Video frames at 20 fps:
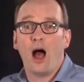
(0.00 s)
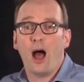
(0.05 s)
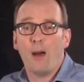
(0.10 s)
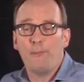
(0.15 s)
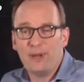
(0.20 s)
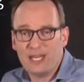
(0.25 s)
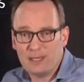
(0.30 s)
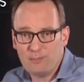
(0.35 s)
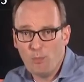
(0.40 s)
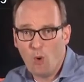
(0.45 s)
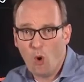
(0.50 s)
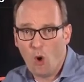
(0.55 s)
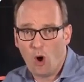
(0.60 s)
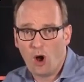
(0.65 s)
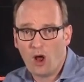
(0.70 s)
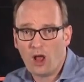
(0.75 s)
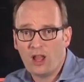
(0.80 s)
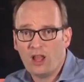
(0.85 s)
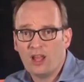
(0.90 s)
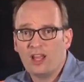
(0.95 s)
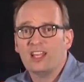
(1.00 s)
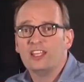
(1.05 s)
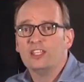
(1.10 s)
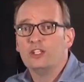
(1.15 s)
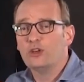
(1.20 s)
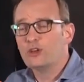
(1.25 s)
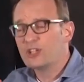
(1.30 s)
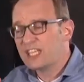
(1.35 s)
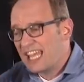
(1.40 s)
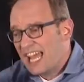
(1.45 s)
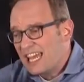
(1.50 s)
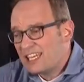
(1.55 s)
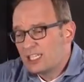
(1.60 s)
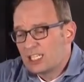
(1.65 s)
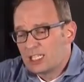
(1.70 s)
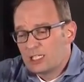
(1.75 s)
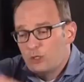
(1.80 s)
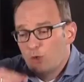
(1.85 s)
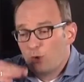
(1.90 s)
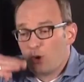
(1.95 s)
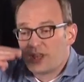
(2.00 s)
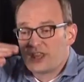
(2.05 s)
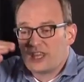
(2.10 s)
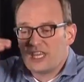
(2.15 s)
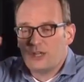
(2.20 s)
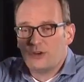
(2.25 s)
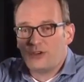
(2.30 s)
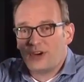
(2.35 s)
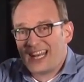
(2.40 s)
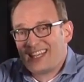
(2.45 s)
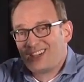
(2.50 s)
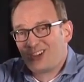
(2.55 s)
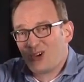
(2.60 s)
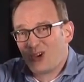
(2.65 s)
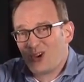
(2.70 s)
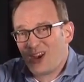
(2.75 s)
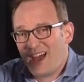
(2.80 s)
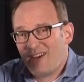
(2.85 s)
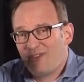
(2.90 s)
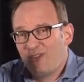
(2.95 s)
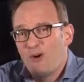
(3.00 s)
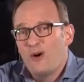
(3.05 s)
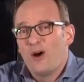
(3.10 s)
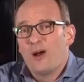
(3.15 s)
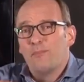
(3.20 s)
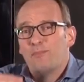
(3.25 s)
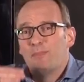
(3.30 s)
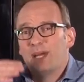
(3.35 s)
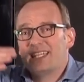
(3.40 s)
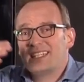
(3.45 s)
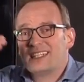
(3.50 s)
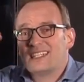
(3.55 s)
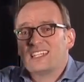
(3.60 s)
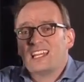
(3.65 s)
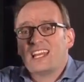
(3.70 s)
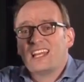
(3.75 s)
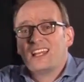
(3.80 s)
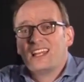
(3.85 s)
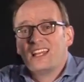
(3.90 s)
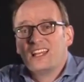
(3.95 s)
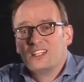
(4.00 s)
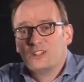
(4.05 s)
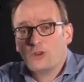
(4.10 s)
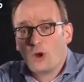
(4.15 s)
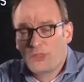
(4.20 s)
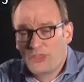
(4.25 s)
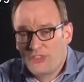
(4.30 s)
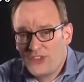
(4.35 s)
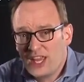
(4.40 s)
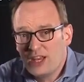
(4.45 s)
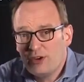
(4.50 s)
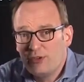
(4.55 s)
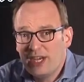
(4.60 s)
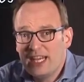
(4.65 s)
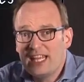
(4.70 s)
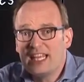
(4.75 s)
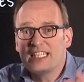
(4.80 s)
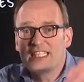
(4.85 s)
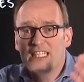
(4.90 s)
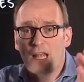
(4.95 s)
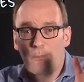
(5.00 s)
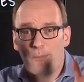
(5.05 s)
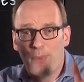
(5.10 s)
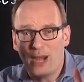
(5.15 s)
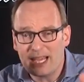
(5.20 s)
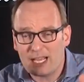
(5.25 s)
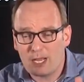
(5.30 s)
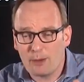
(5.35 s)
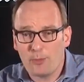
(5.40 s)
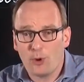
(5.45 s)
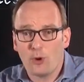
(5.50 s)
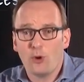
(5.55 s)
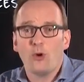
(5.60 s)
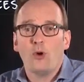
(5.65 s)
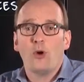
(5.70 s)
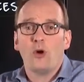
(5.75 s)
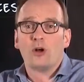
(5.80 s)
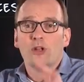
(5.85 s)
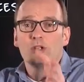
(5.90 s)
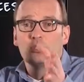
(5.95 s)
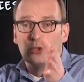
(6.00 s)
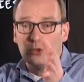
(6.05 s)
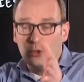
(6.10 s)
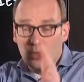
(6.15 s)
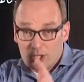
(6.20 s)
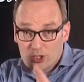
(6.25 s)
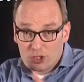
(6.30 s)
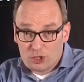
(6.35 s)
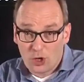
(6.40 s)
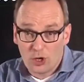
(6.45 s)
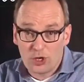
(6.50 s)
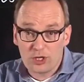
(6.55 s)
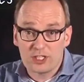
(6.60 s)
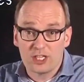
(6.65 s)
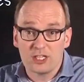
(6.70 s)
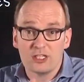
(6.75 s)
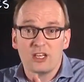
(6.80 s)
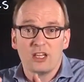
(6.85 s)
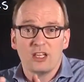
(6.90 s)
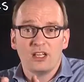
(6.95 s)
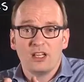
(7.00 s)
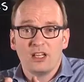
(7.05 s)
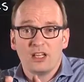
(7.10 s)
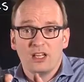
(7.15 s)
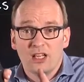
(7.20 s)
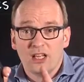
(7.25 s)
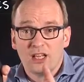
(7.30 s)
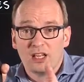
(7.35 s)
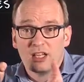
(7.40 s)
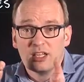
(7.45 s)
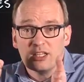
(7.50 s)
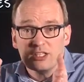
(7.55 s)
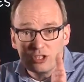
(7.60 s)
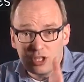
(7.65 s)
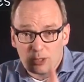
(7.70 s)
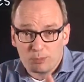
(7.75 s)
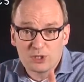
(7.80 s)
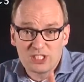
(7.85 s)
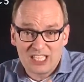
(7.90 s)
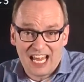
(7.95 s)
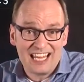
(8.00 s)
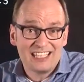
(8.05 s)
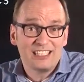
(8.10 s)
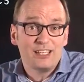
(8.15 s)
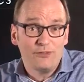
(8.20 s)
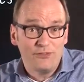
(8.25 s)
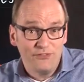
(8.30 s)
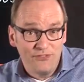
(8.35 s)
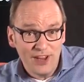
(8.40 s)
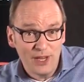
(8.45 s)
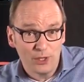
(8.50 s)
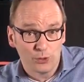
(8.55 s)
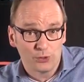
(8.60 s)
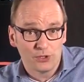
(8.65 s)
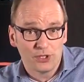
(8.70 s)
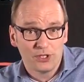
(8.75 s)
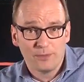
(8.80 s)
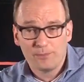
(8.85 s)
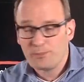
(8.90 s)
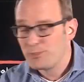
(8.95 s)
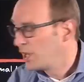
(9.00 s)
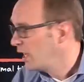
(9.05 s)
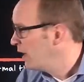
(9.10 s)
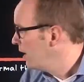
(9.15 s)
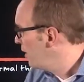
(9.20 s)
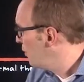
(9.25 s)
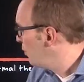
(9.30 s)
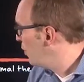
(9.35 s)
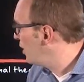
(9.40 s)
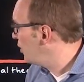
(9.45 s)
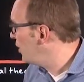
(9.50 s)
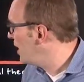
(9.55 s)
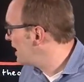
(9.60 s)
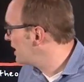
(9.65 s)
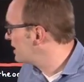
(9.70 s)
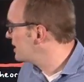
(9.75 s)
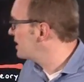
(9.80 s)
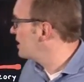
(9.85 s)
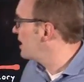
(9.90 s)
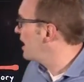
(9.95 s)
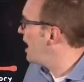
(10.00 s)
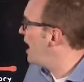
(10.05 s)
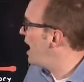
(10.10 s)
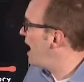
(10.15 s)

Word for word: a bit more. You get to a theoretical level, but your theory is applicable to a certain substantive field. Whereas